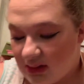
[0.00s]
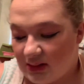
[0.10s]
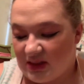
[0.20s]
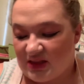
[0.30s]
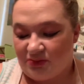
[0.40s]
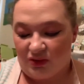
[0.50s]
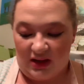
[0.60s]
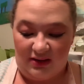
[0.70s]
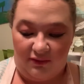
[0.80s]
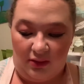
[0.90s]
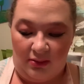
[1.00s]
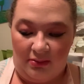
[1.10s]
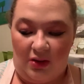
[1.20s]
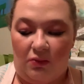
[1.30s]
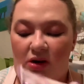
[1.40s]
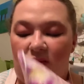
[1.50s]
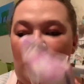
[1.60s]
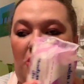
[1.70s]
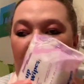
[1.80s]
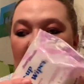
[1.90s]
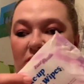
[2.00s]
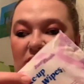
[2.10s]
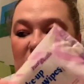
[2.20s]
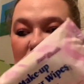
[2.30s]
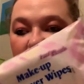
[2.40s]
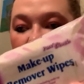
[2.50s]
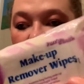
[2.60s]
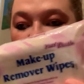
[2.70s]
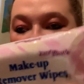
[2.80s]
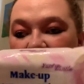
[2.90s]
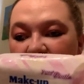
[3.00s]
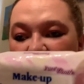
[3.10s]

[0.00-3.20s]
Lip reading: this brand from Walmart, Pure and Gentle, which they